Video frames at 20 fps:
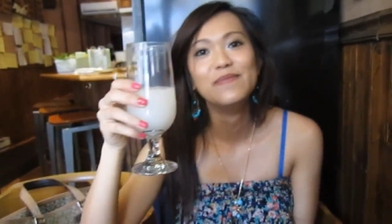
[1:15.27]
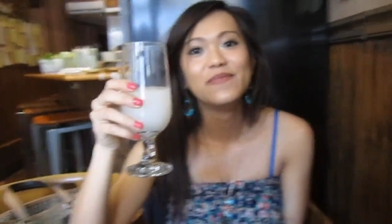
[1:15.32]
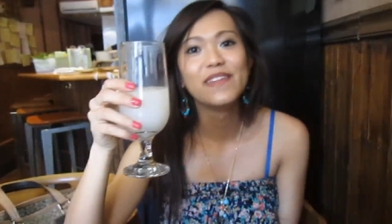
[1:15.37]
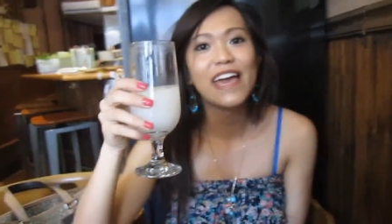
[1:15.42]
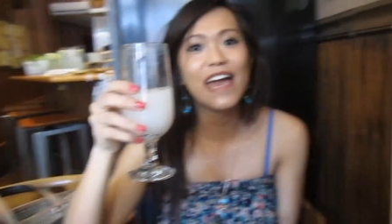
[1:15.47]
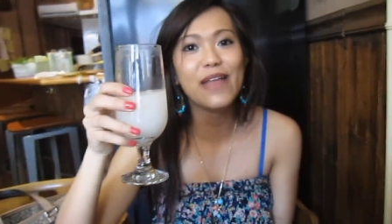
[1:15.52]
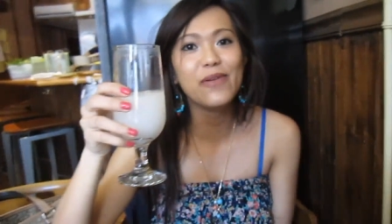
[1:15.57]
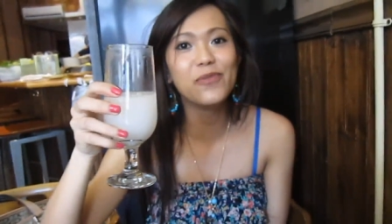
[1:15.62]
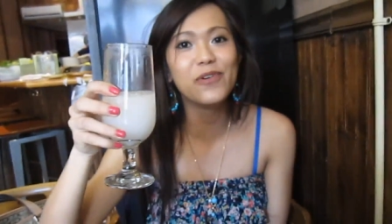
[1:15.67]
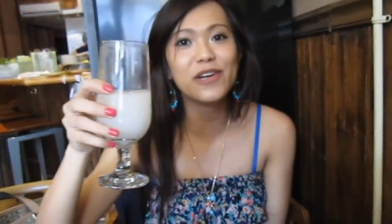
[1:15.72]

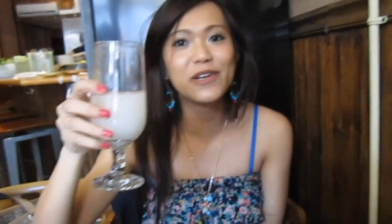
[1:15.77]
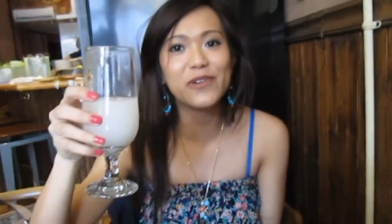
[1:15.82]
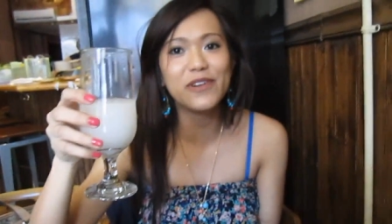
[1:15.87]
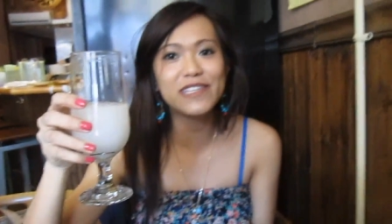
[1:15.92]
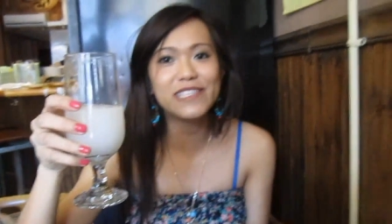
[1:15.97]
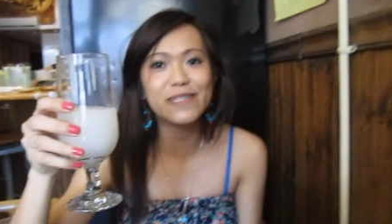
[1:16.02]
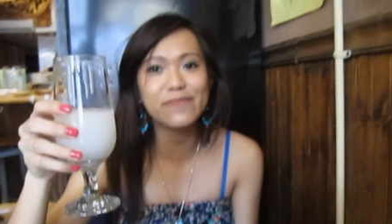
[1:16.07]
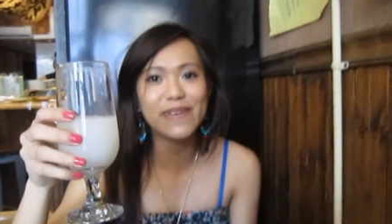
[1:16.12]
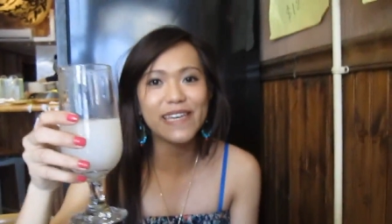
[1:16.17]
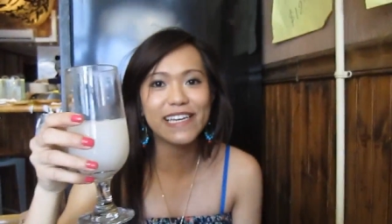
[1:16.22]
That's and we're
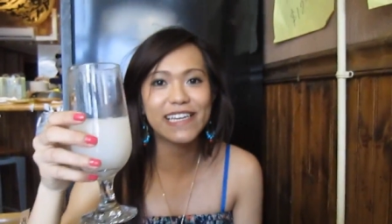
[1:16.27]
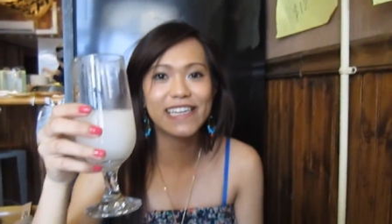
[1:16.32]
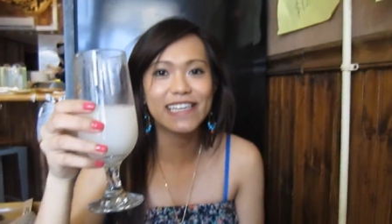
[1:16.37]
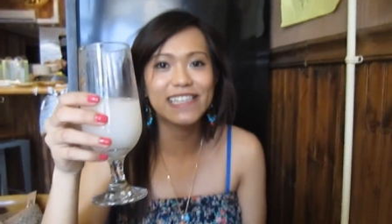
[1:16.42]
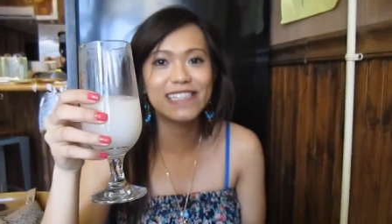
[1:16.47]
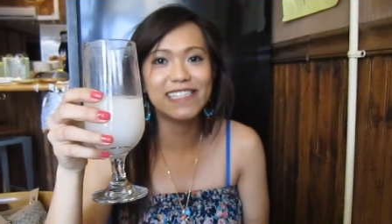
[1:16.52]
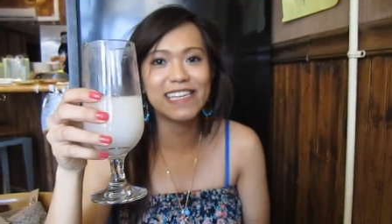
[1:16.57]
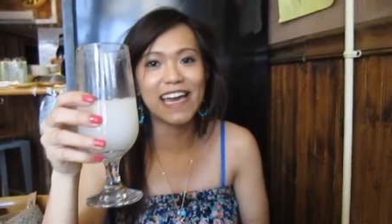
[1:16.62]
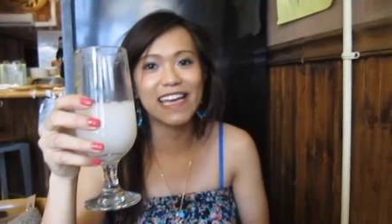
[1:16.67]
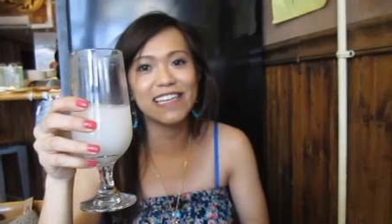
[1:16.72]
going to make
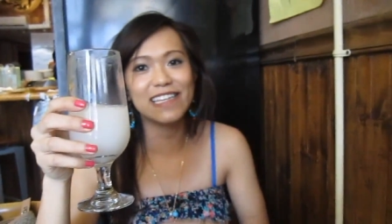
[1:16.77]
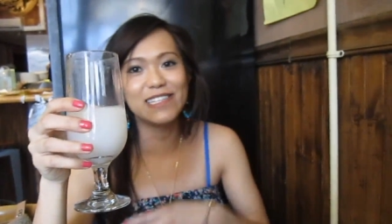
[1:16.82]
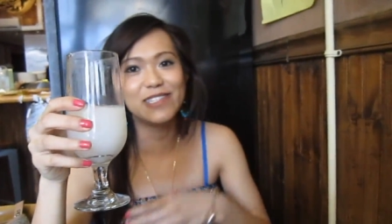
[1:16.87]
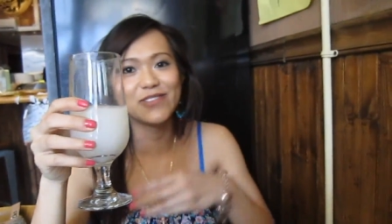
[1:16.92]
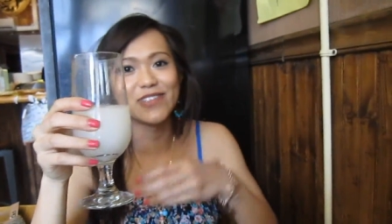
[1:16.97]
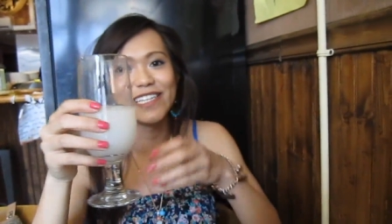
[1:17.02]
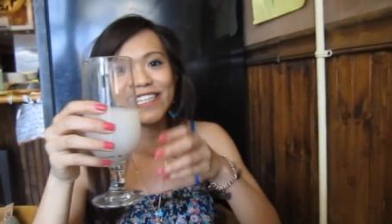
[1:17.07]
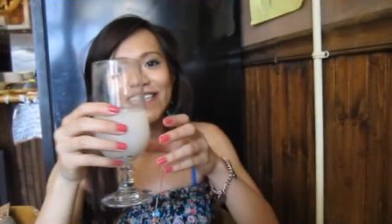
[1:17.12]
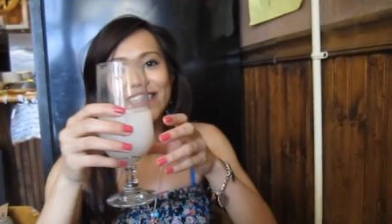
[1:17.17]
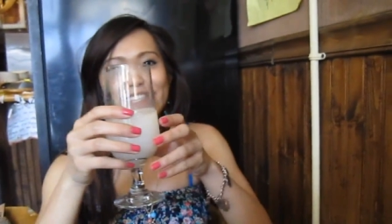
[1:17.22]

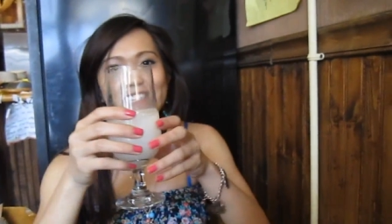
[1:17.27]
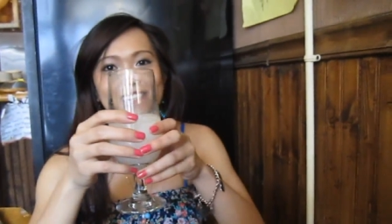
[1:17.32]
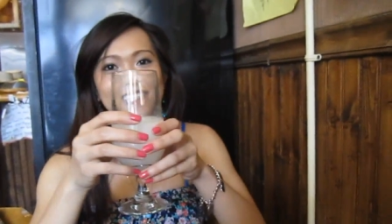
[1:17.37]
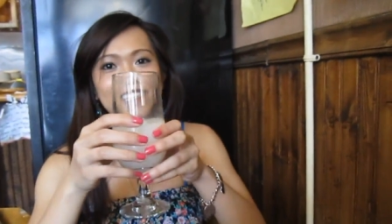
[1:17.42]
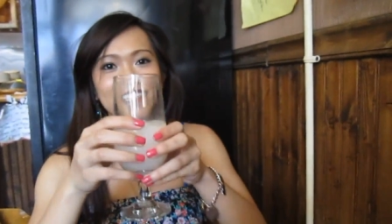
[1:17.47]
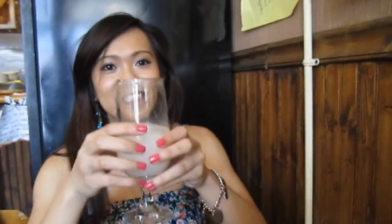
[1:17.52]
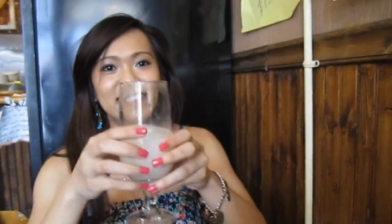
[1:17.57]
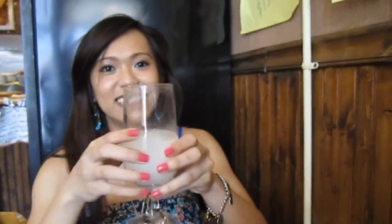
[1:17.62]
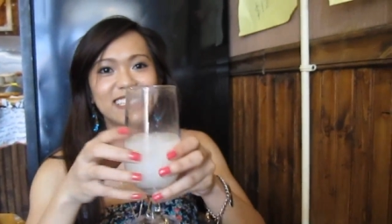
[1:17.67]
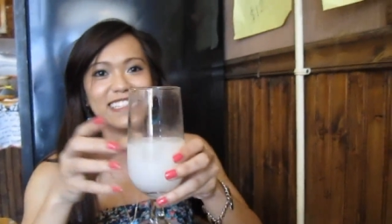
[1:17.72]
drink it.
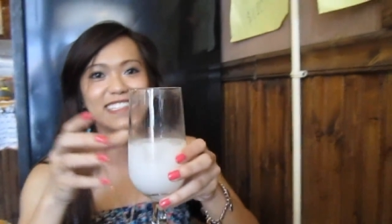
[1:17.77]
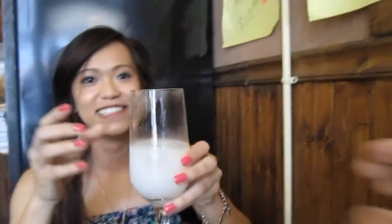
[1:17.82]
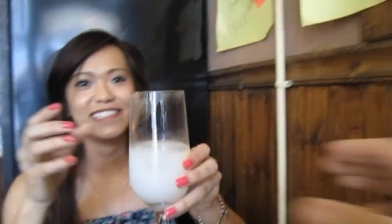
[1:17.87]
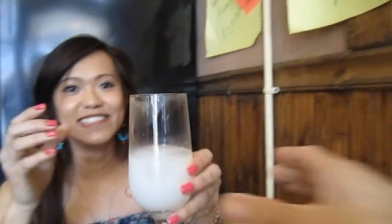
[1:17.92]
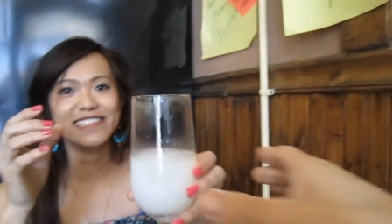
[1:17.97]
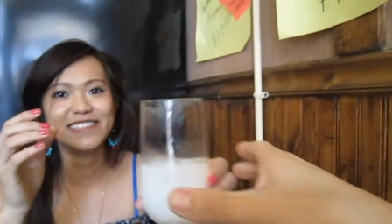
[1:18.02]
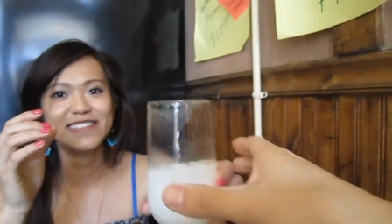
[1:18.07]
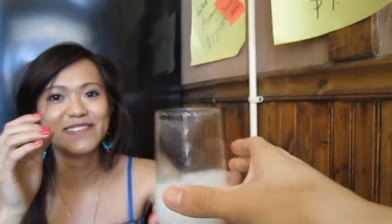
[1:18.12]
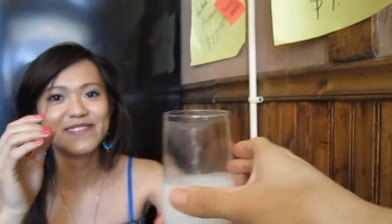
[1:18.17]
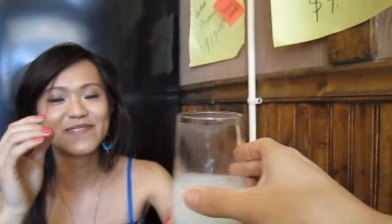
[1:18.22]
Okay,
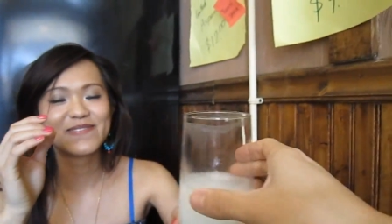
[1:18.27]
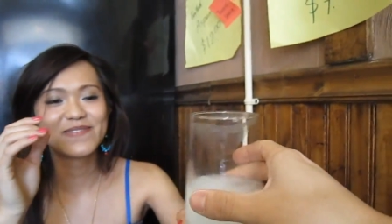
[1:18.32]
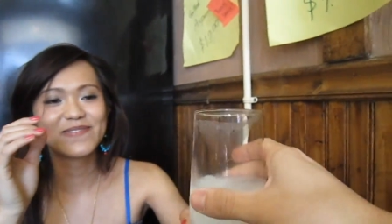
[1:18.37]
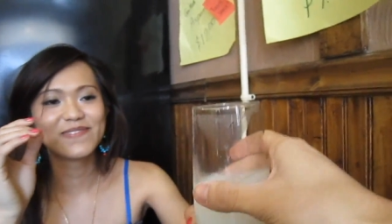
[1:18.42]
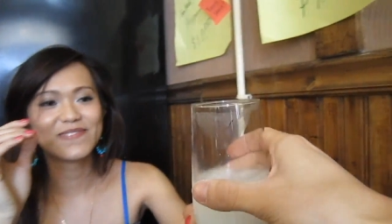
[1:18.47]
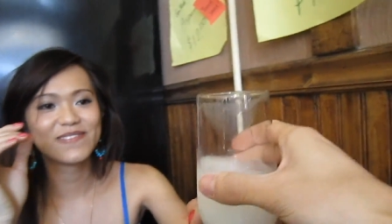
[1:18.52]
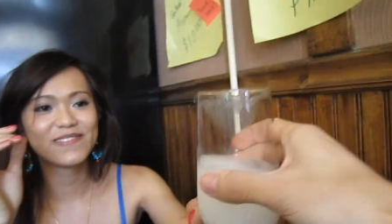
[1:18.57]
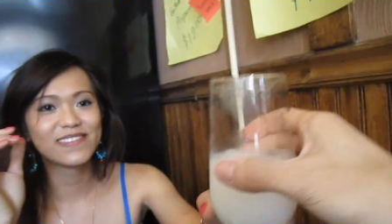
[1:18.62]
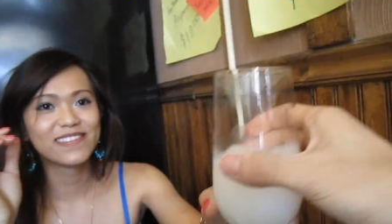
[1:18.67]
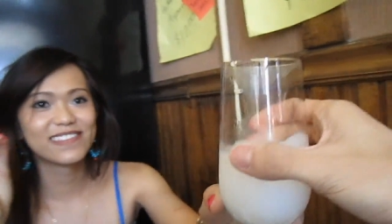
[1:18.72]
I'll
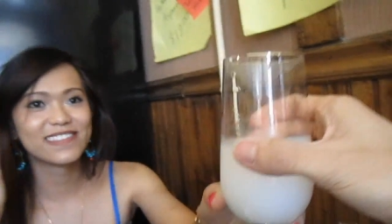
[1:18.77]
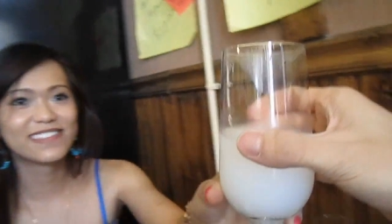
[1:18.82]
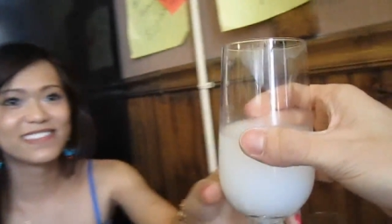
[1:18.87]
drink it.